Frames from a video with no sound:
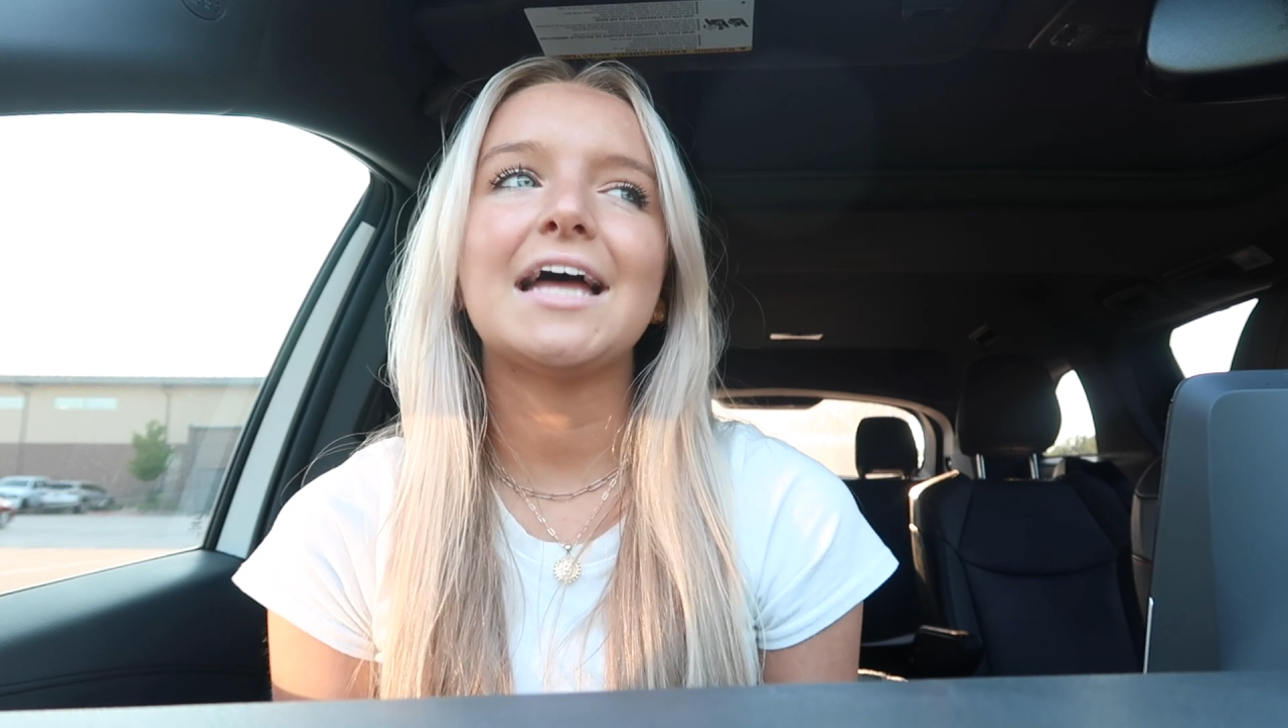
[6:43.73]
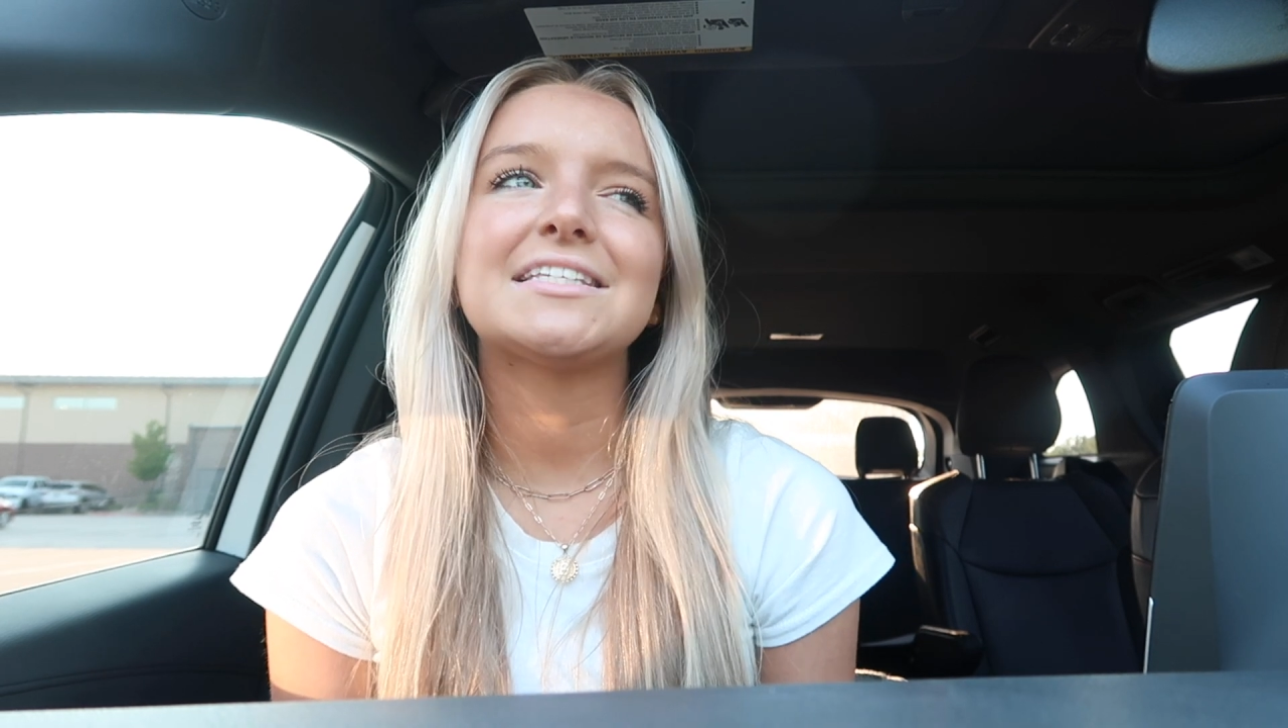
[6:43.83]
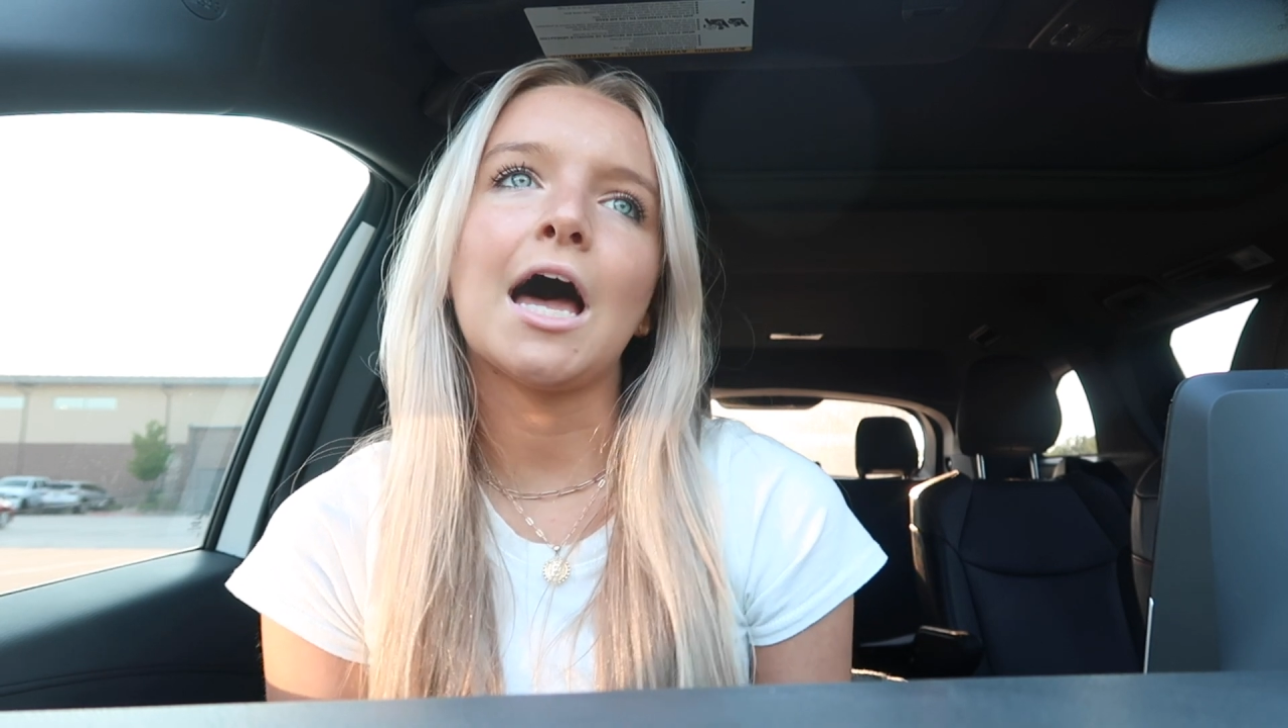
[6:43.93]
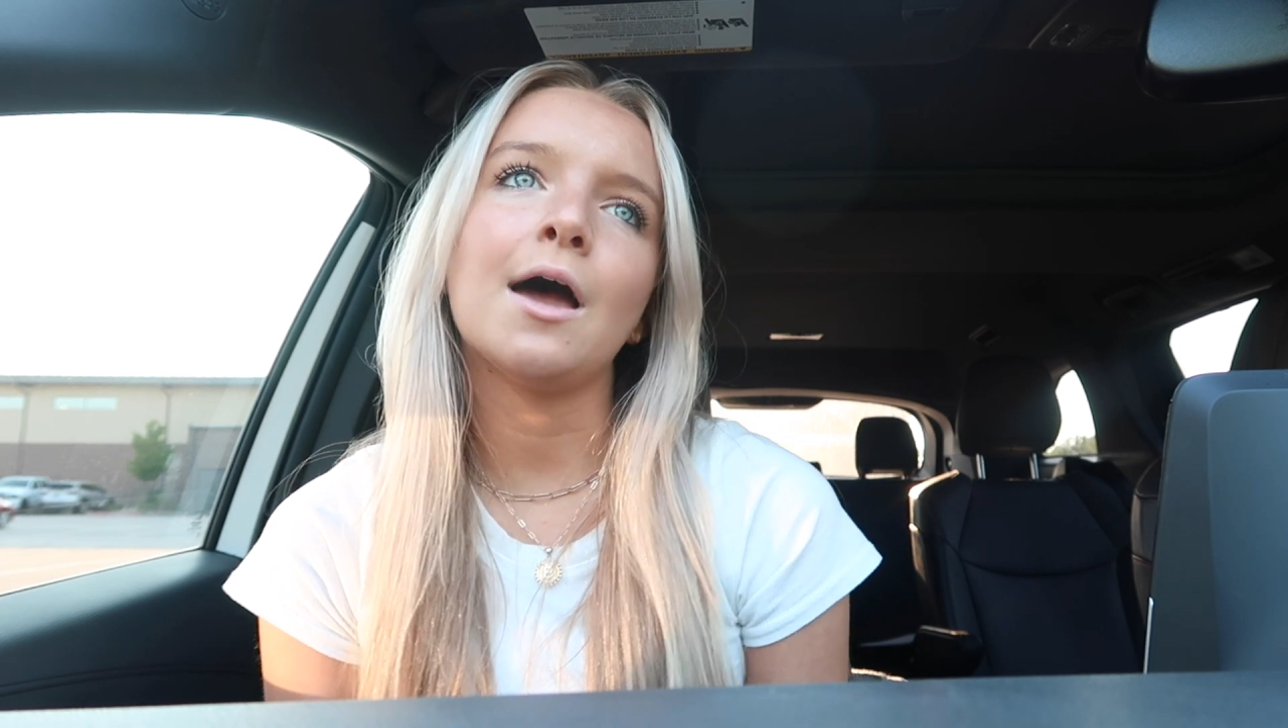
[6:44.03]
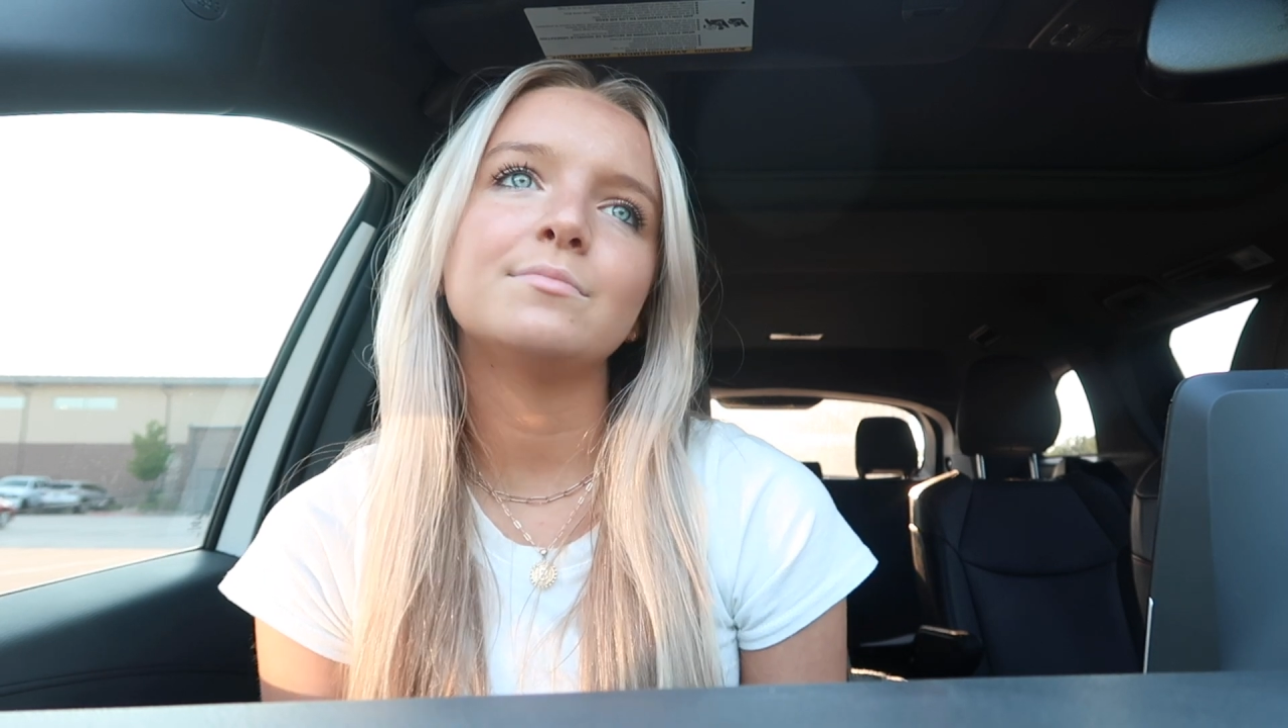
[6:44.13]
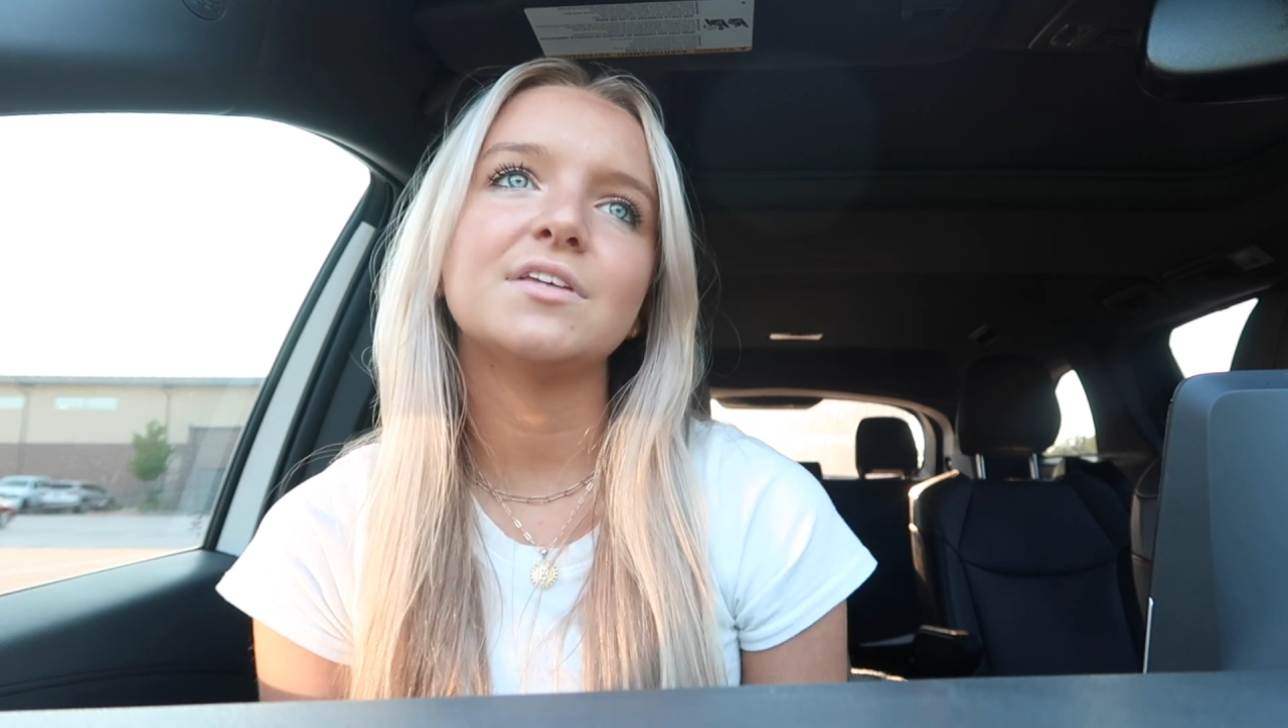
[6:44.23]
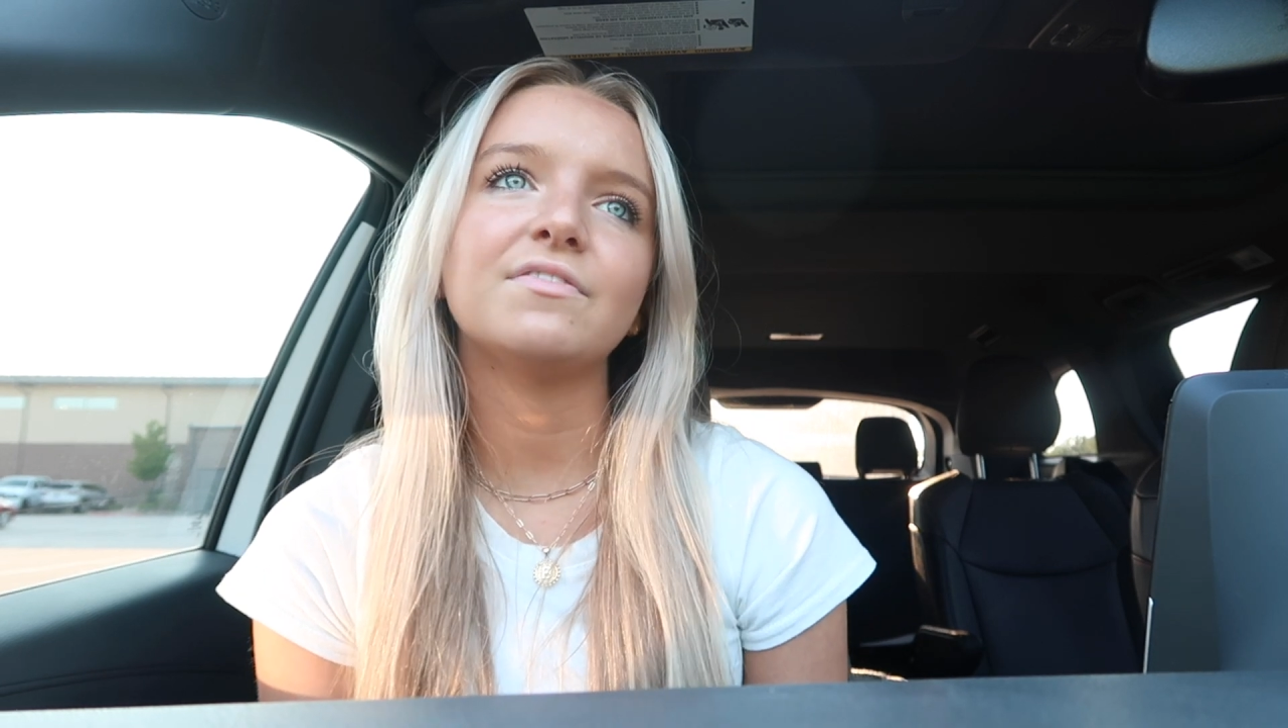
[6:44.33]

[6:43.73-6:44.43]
at times,